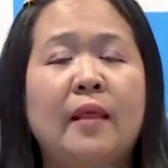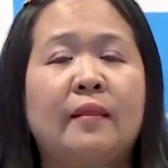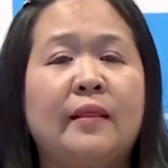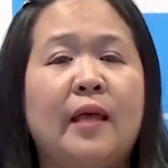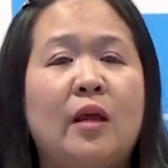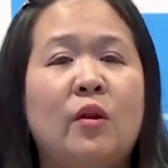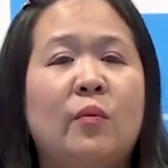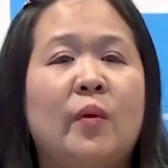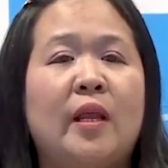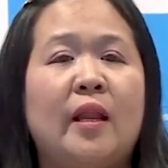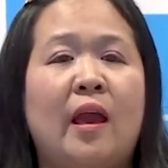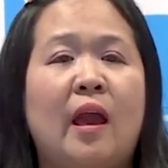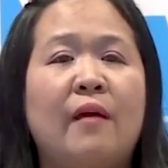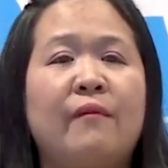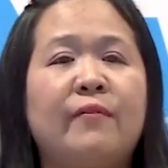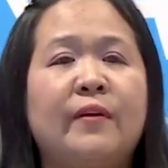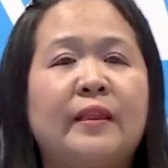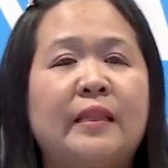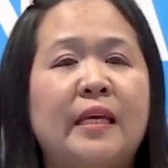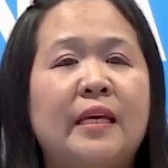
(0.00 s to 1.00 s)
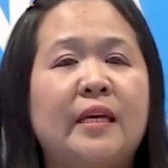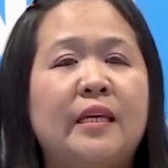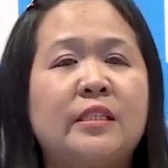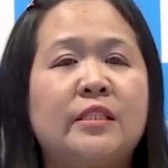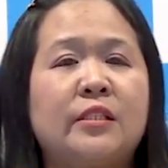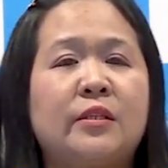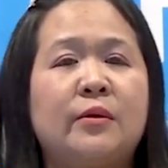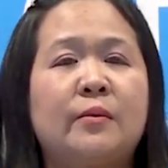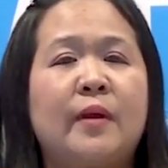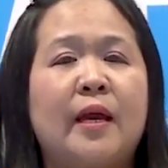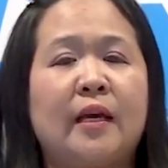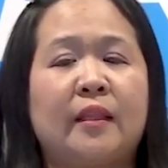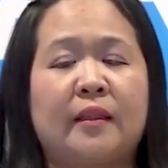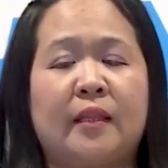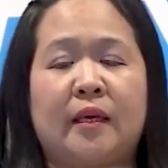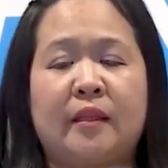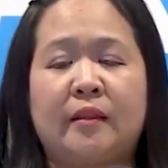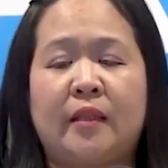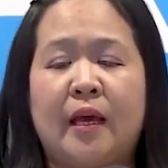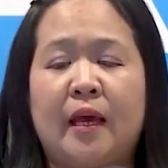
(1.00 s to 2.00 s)
And then when everything is
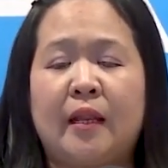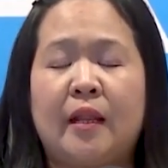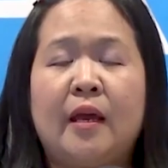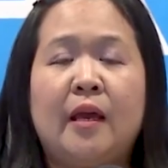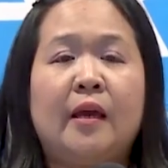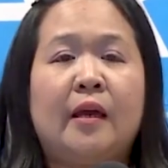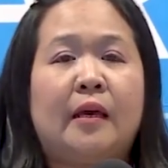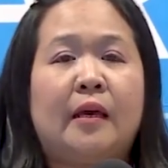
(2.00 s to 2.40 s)
corrected, then